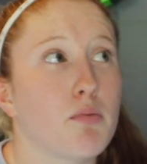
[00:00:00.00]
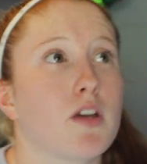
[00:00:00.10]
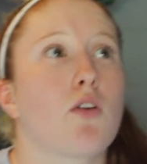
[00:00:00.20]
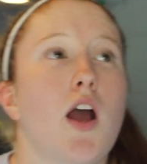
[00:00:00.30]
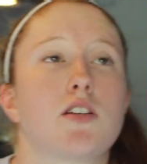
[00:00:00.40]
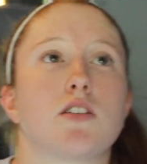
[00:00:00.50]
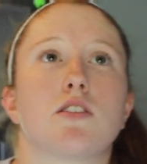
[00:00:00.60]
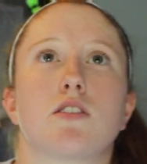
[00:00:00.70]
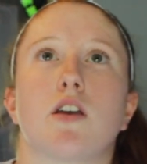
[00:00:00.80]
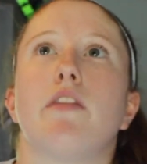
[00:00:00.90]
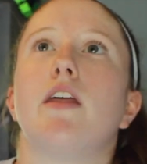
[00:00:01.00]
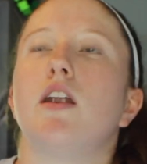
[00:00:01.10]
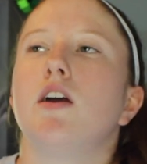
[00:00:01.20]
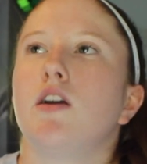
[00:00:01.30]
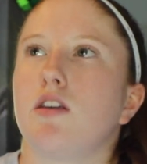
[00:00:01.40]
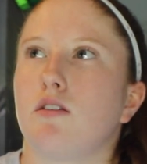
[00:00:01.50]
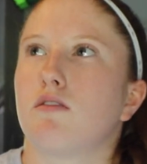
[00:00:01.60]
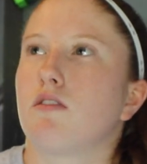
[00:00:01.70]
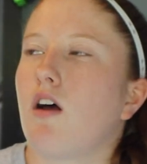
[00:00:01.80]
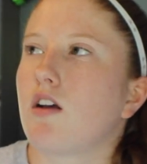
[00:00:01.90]
plane crashes and then
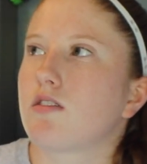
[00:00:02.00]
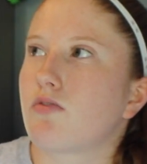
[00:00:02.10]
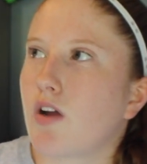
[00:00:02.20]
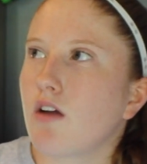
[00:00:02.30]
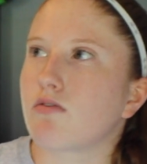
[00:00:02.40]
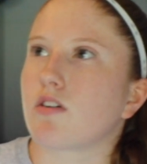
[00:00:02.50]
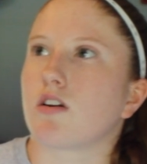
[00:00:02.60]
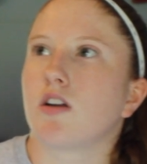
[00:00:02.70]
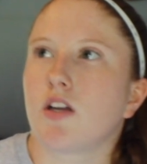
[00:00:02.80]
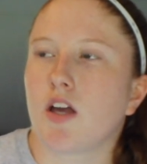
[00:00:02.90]
you're lost forever